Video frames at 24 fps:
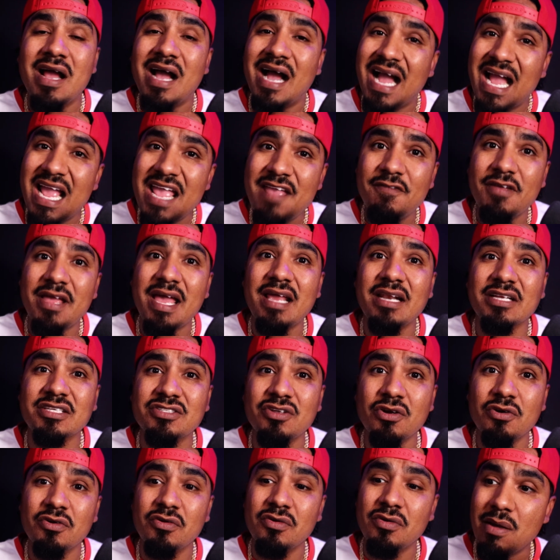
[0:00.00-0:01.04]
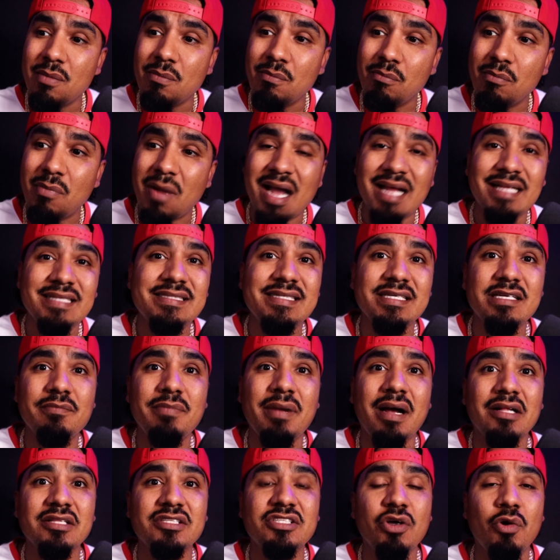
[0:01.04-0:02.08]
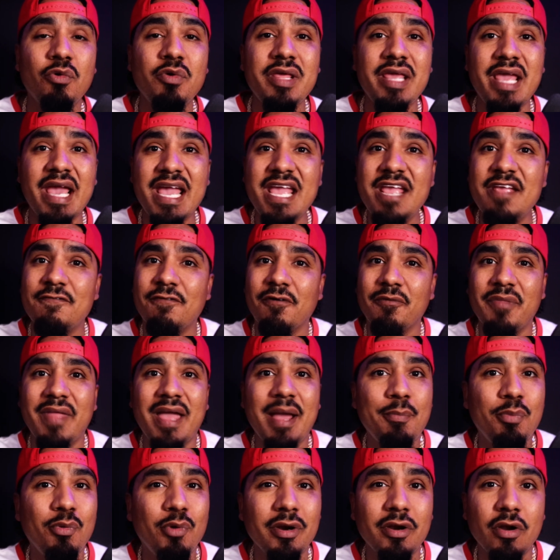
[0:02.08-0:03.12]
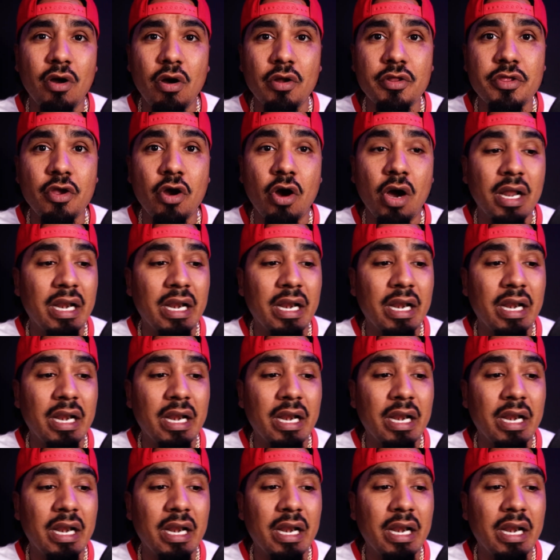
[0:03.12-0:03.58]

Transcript: I even had a certain mindset about Tony from that point on, y'all.